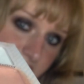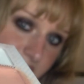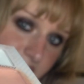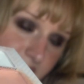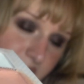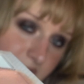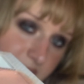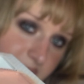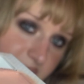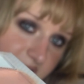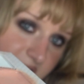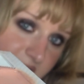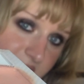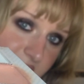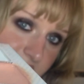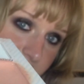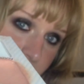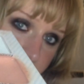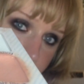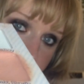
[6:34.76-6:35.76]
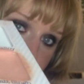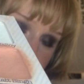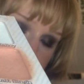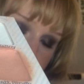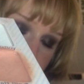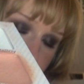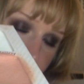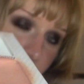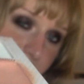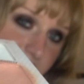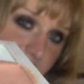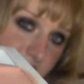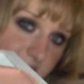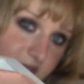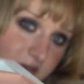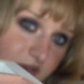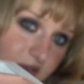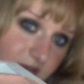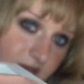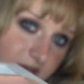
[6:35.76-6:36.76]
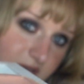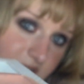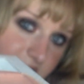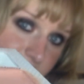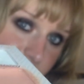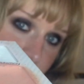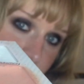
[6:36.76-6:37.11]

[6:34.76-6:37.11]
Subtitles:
for a pan just yet,